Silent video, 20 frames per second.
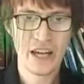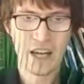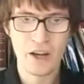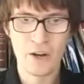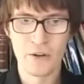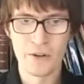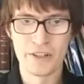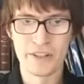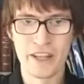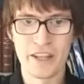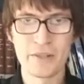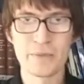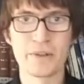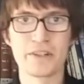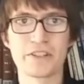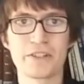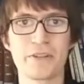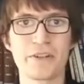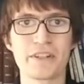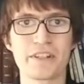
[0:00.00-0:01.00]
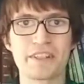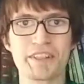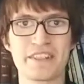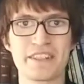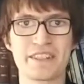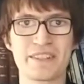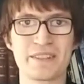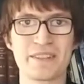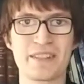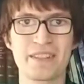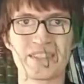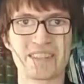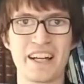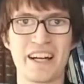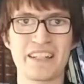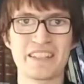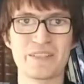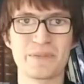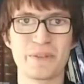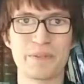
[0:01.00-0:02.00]
or the other one going the
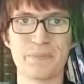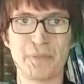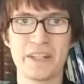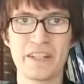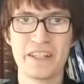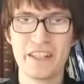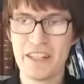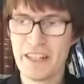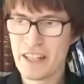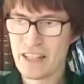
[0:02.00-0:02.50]
size it would be,